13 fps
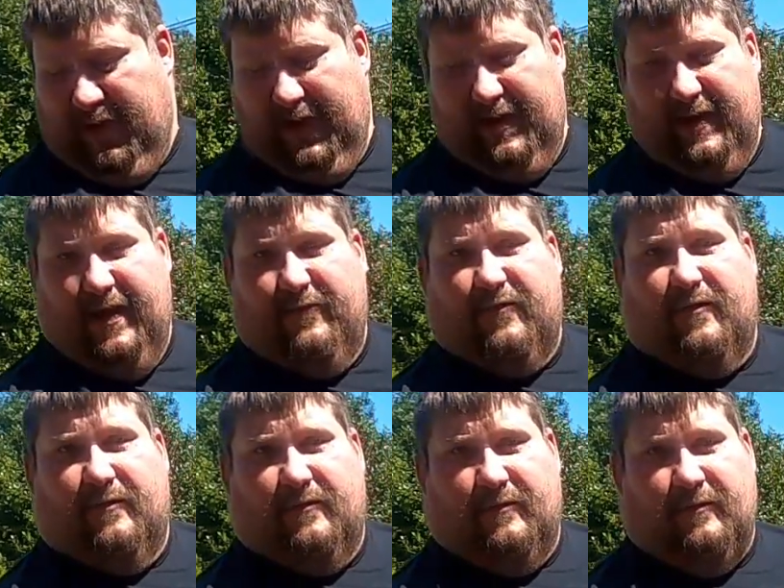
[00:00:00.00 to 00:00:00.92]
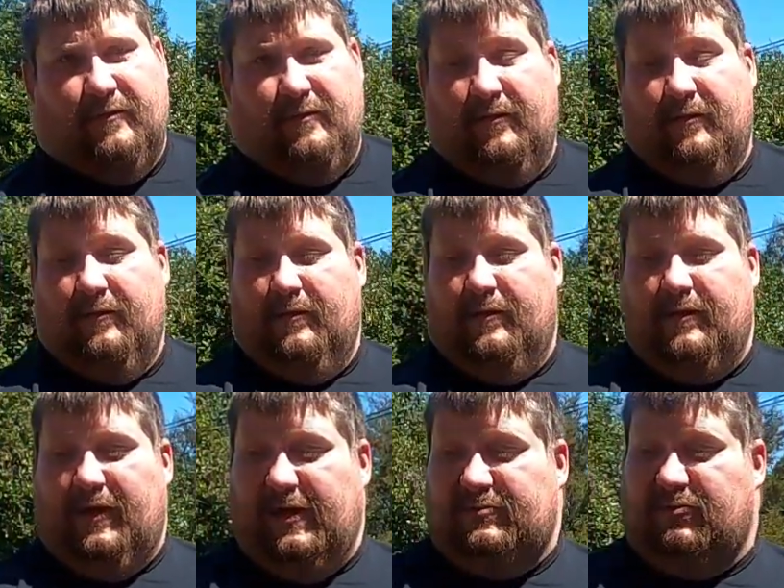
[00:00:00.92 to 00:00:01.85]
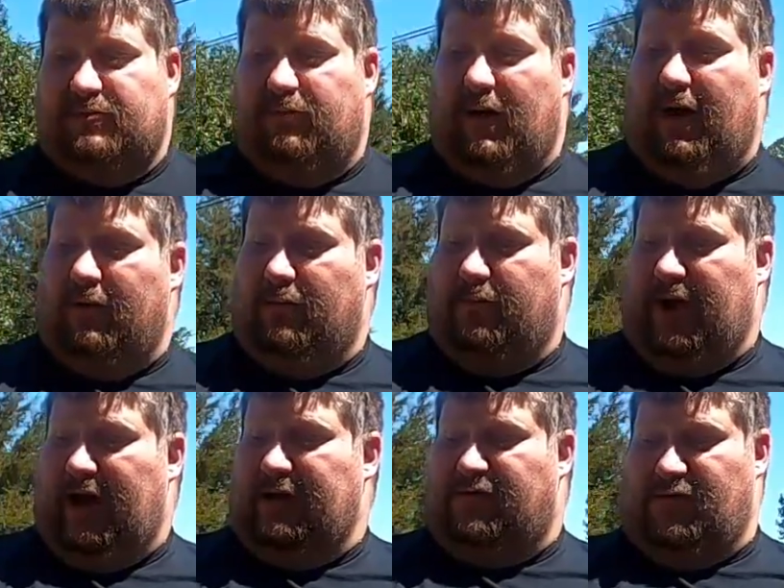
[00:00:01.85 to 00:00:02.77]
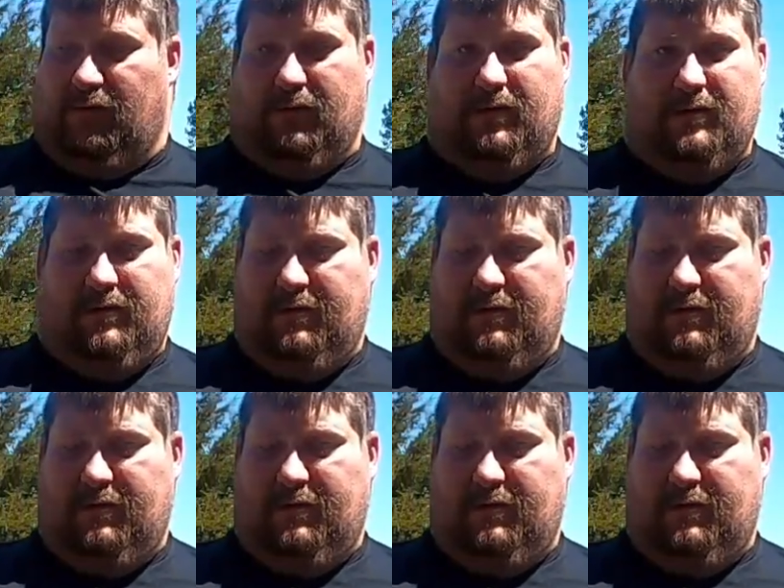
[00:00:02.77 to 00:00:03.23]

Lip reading: However, this was bought and paid for.